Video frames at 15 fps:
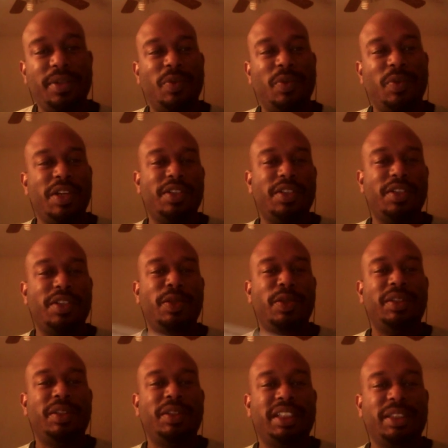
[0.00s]
One's a
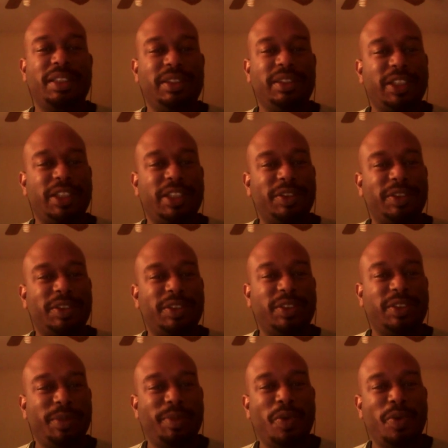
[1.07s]
lunatic. The other one's trying
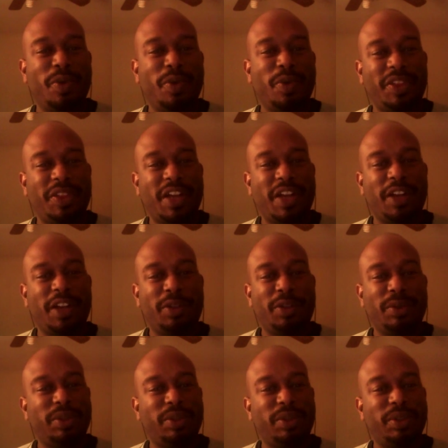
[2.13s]
to be more
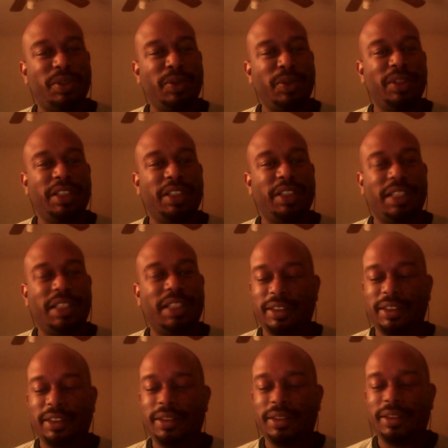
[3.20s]
methodical, cool, and
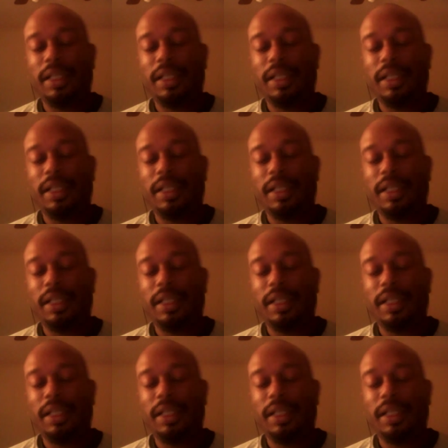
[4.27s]
collected.